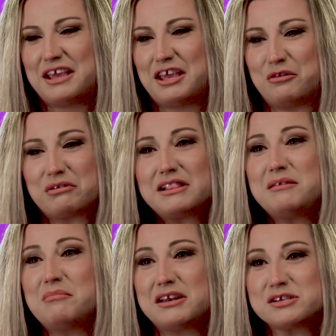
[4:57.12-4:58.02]
He really
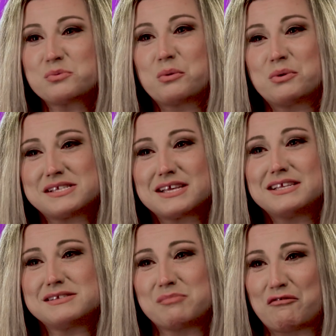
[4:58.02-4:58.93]
meant His word when He said
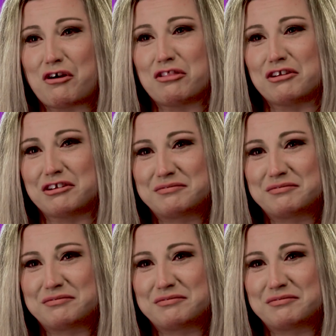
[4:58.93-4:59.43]
He's my Father.